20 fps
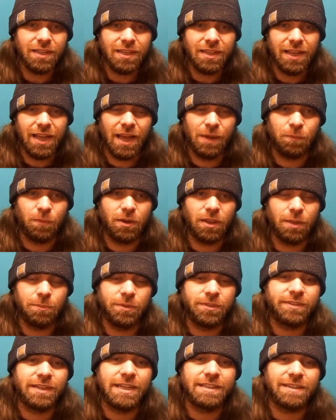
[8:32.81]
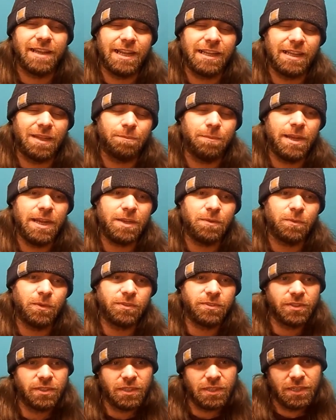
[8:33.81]
And one of the mistakes I ended up making was,
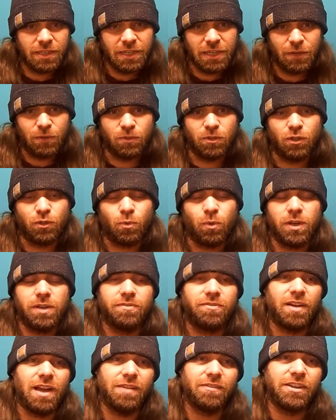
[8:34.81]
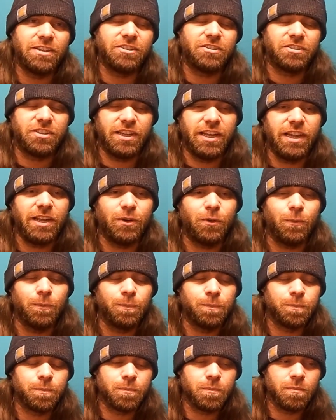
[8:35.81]
it was a 25-inch scale,
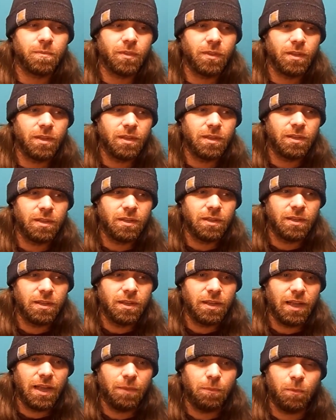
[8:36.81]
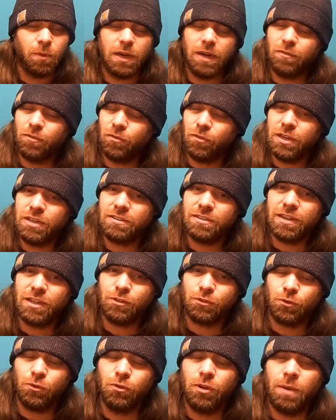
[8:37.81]
and whatever reason I
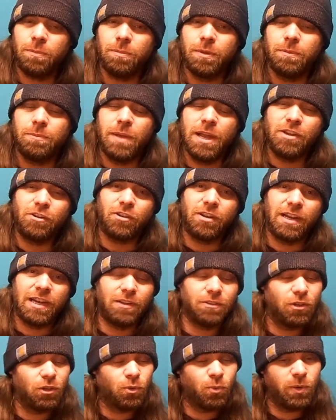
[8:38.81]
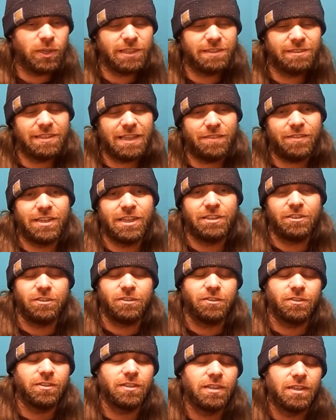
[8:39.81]
screwed up and measured it out to 27
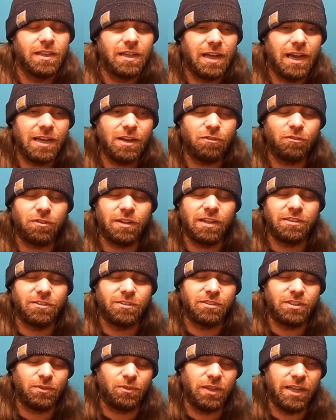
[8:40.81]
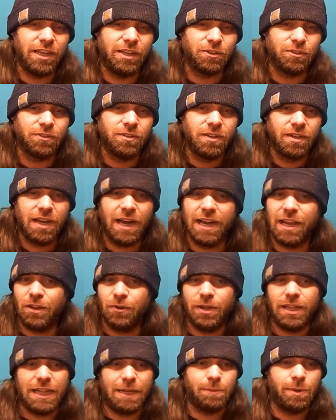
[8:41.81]
inches. I didn't realize this till later. I didn't know
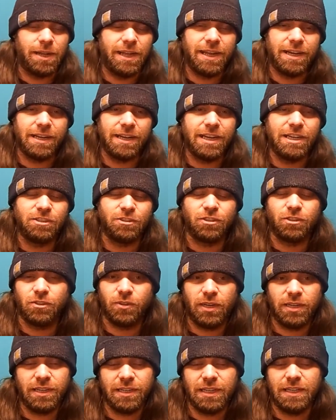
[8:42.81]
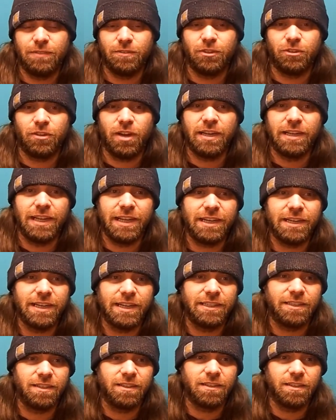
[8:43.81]
anything about intonation, so I didn't even try to intonate,
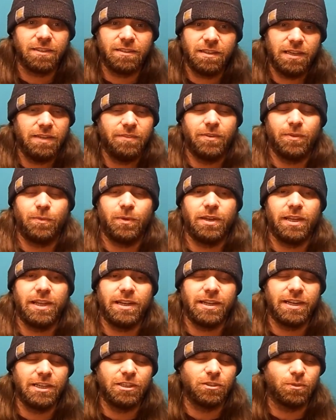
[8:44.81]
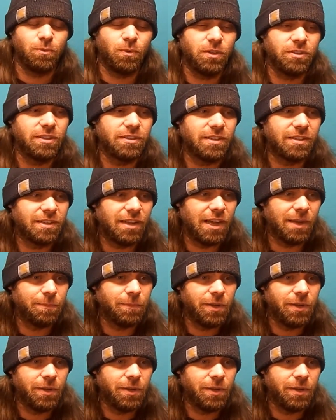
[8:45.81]
because I didn't even know what intonation was at the time.